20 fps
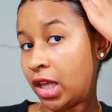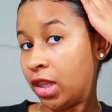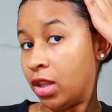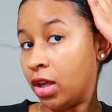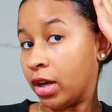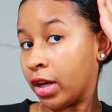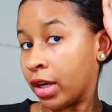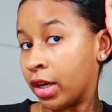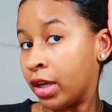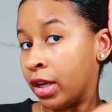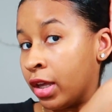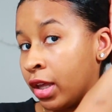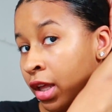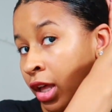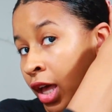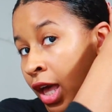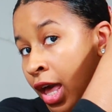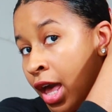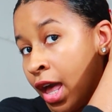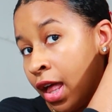I look
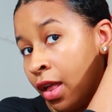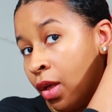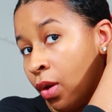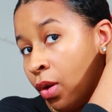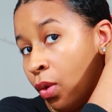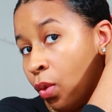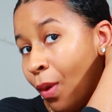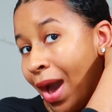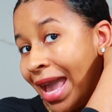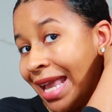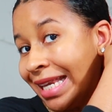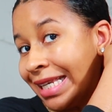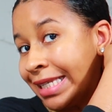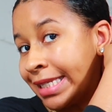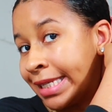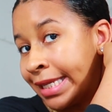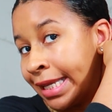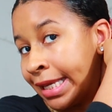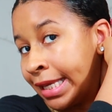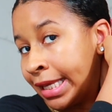
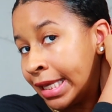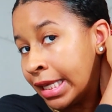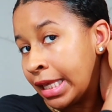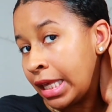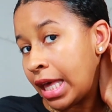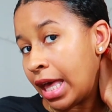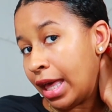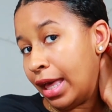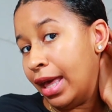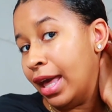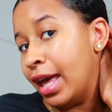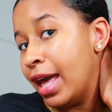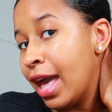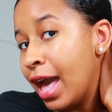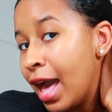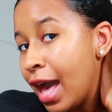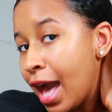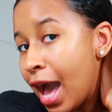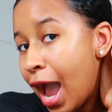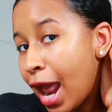white.
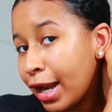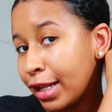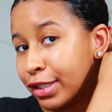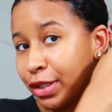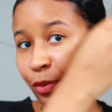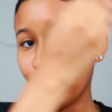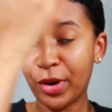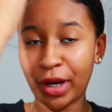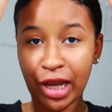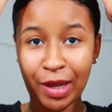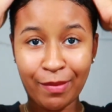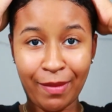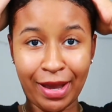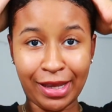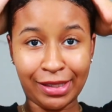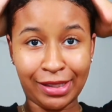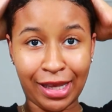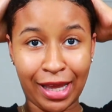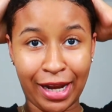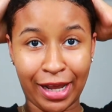I need to work on
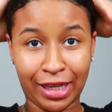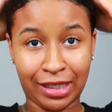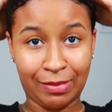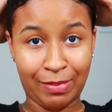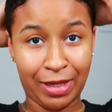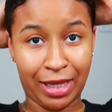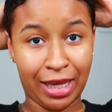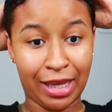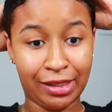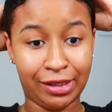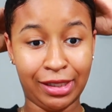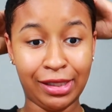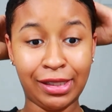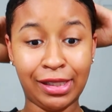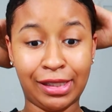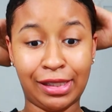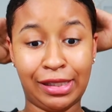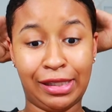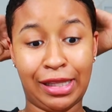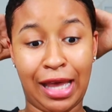my settings because
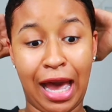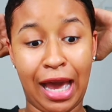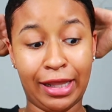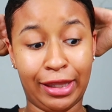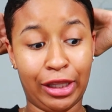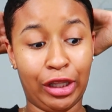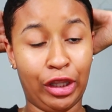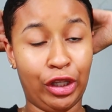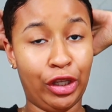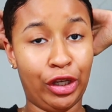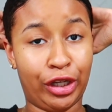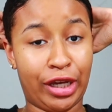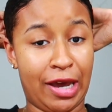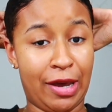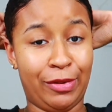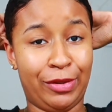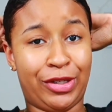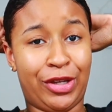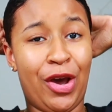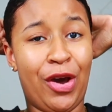this is not the look
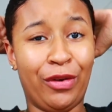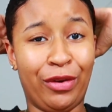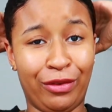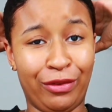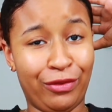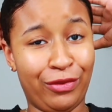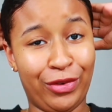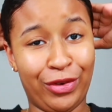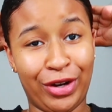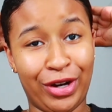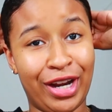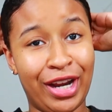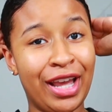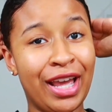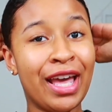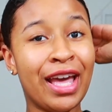I was going for.